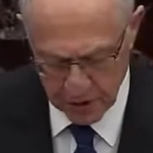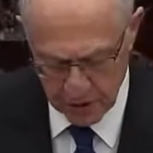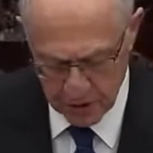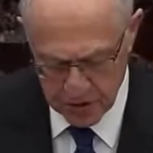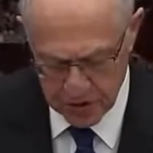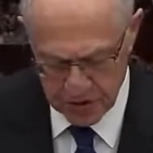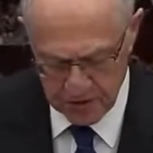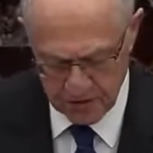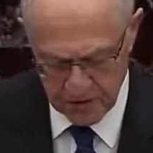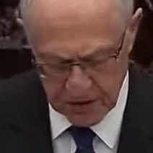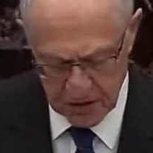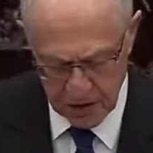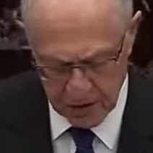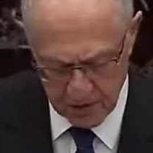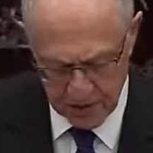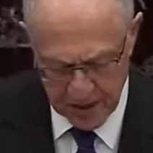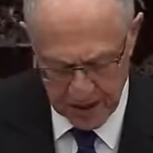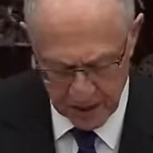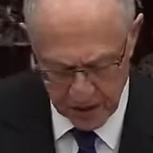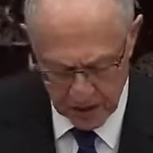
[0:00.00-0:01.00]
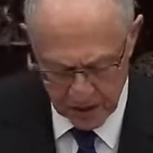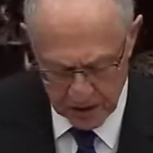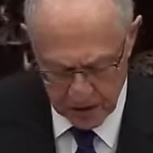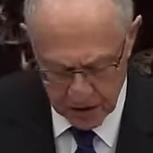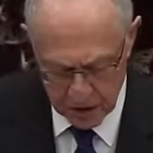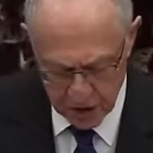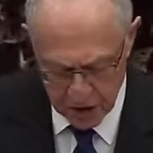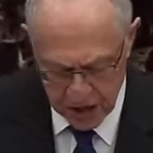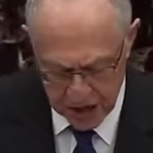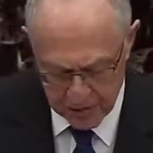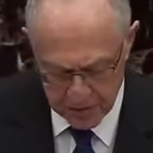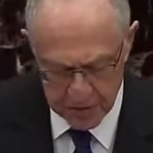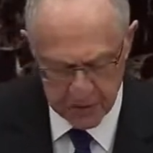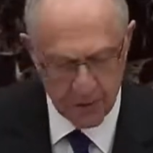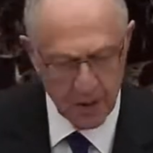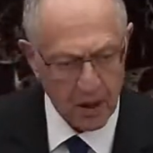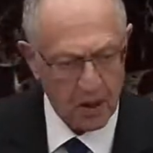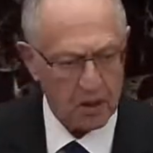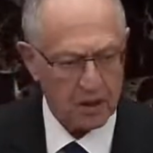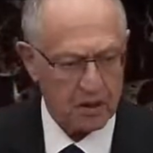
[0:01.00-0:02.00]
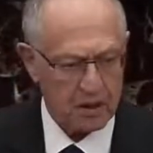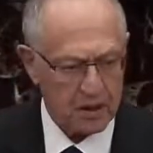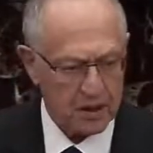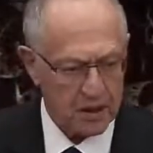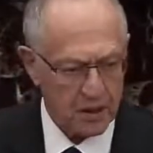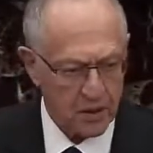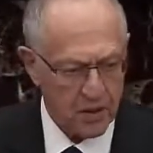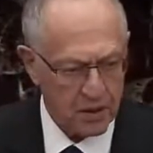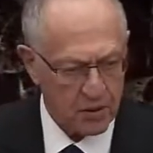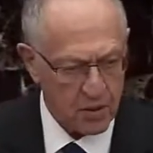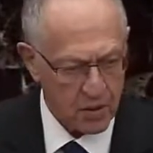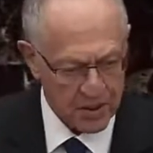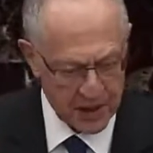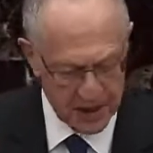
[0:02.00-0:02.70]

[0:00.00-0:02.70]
use of the veto power. James Polk, here I quote